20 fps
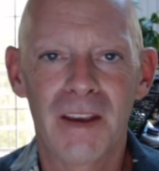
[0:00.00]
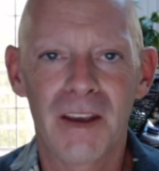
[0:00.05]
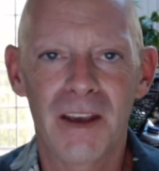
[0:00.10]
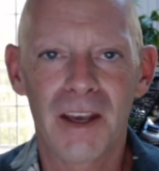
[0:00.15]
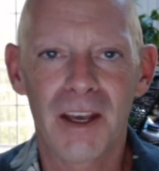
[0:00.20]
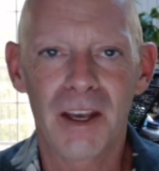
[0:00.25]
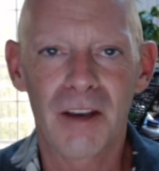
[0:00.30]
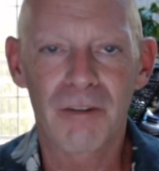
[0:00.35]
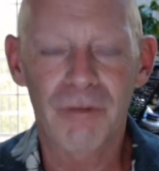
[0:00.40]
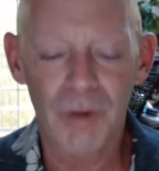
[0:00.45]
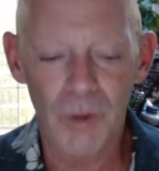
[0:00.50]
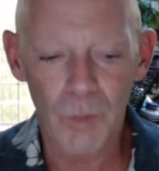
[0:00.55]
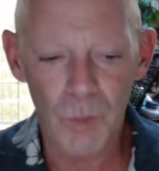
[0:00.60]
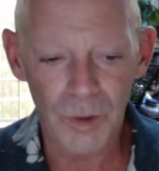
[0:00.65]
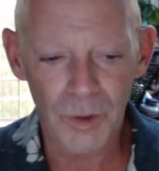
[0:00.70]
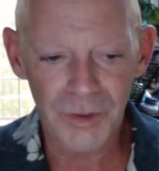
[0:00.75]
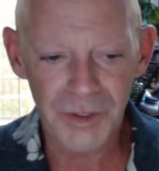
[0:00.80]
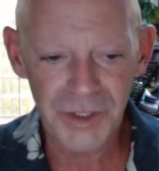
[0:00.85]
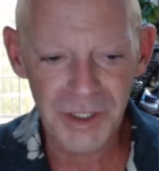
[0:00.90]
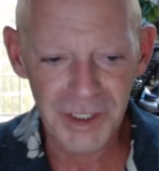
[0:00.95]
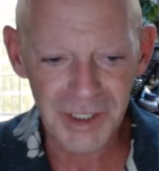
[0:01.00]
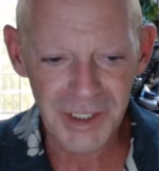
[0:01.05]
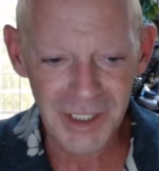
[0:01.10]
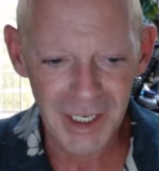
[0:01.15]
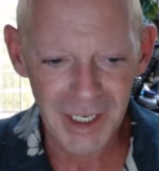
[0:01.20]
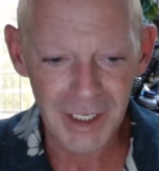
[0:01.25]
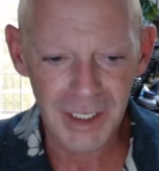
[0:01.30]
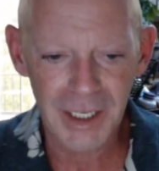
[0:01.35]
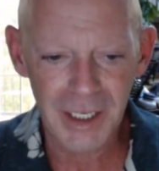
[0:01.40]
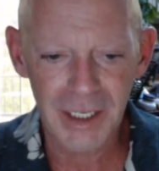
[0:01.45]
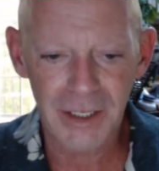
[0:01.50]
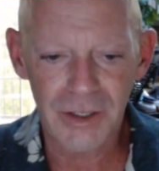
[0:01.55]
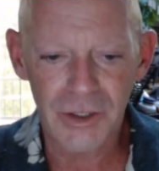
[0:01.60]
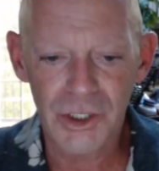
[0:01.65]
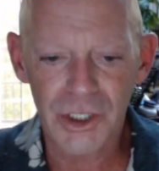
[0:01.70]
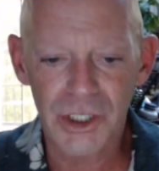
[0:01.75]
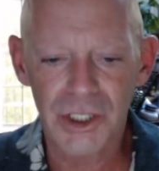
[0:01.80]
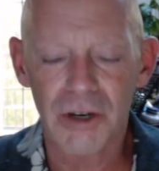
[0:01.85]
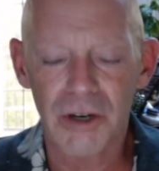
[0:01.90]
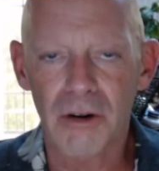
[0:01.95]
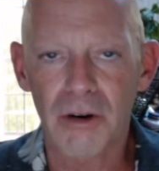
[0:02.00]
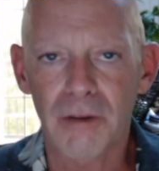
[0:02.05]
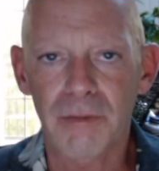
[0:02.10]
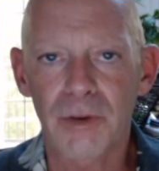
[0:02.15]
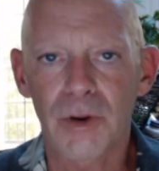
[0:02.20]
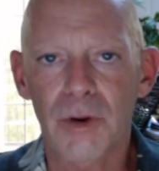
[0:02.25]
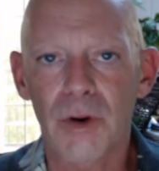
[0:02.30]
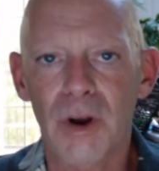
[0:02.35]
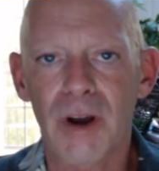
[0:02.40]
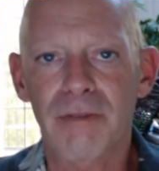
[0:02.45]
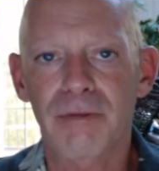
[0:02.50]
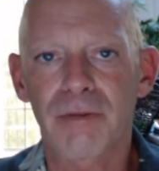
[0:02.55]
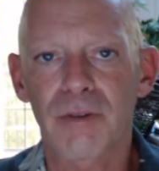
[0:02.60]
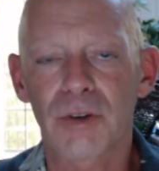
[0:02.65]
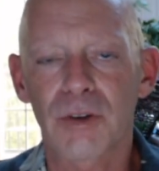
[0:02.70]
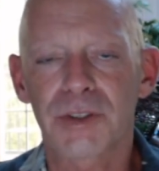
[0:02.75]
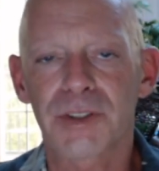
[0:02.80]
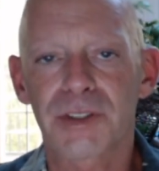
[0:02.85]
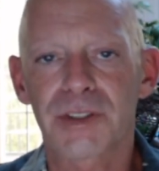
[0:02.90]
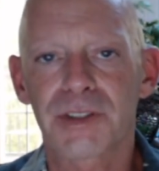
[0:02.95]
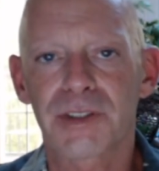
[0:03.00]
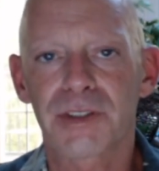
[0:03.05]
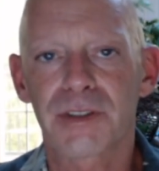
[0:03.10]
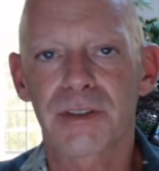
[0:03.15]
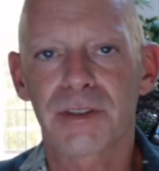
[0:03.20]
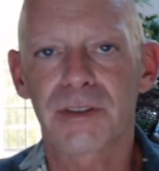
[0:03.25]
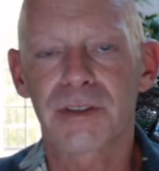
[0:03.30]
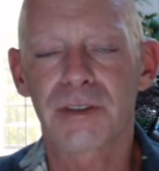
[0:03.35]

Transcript: If you're willing to dedicate a share of your efforts